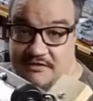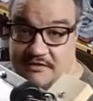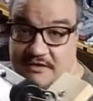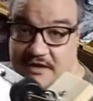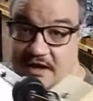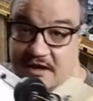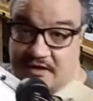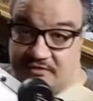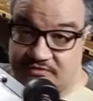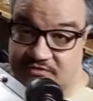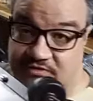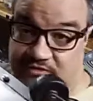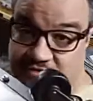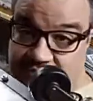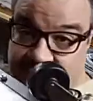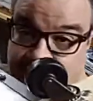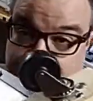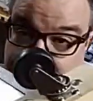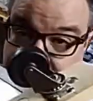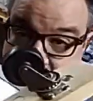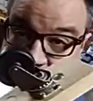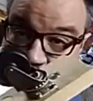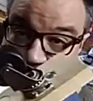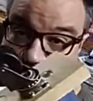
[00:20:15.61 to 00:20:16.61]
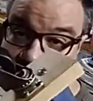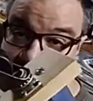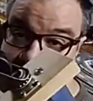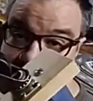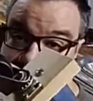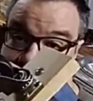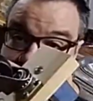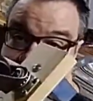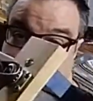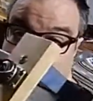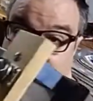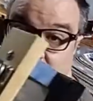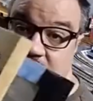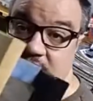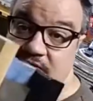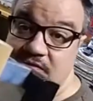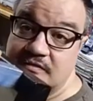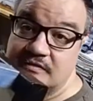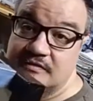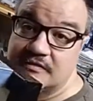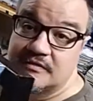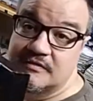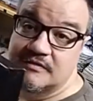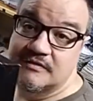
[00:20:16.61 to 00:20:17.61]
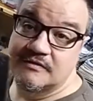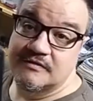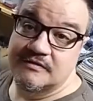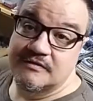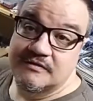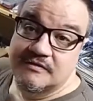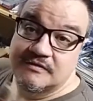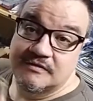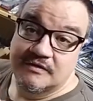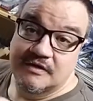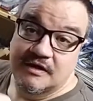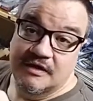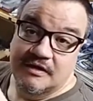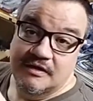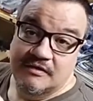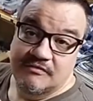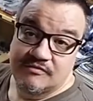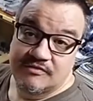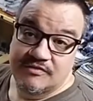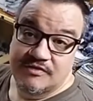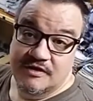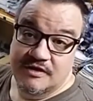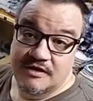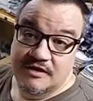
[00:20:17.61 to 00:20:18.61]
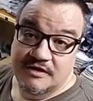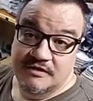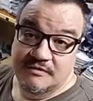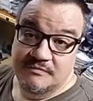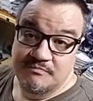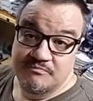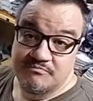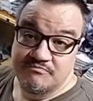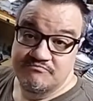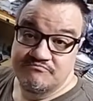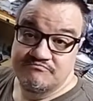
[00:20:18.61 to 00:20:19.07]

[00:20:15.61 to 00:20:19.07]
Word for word: the casters mounted. Got everything,